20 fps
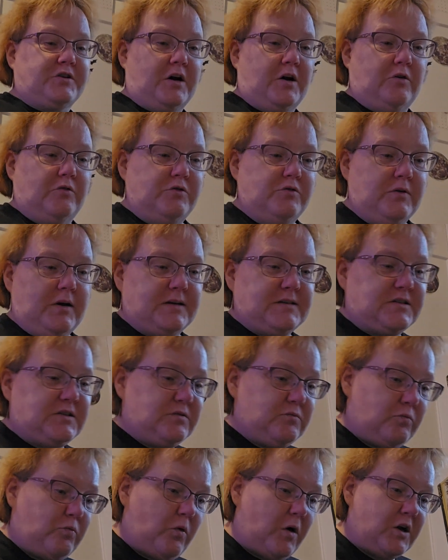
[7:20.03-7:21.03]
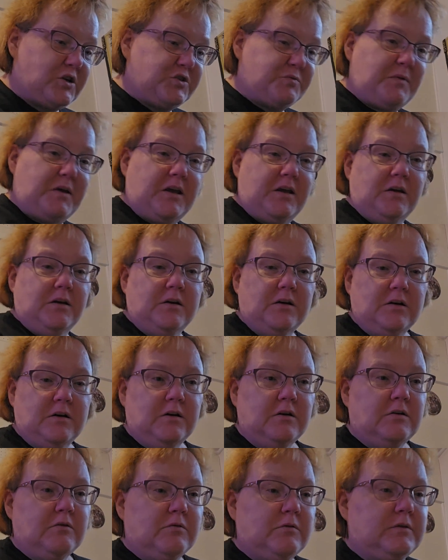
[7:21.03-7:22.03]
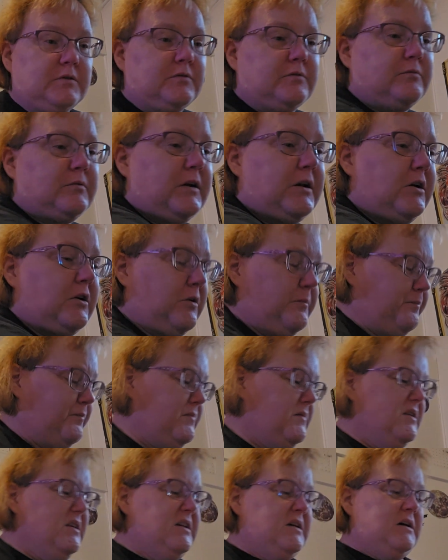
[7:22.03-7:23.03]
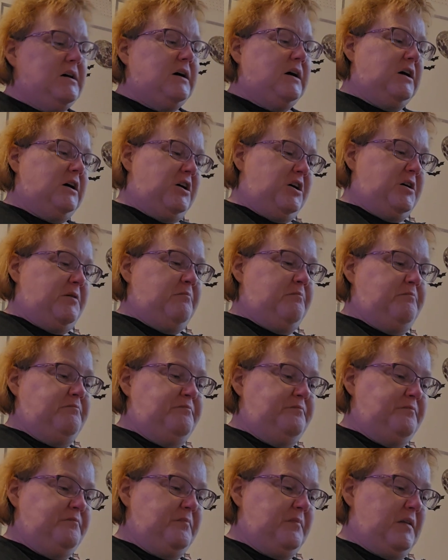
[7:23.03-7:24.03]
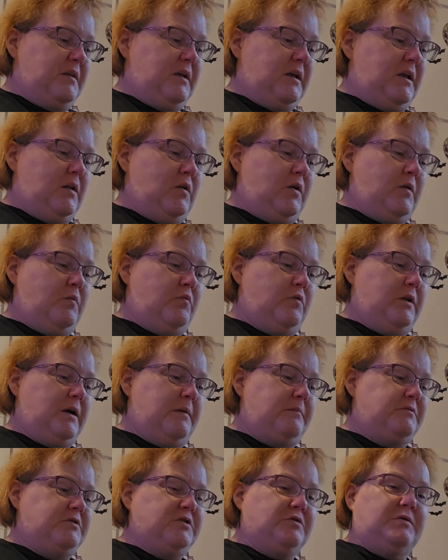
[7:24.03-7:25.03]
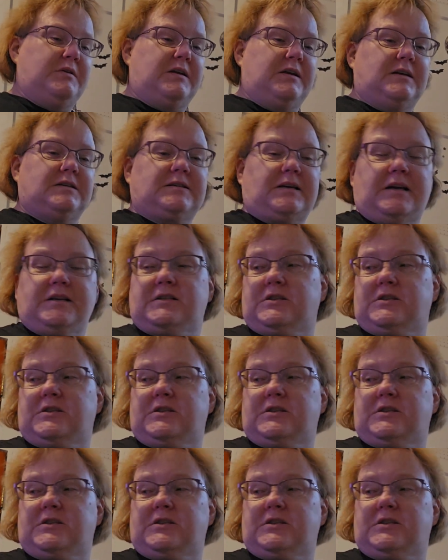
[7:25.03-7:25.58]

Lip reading: go? You guys watch me. Right here. And then what I'm doing is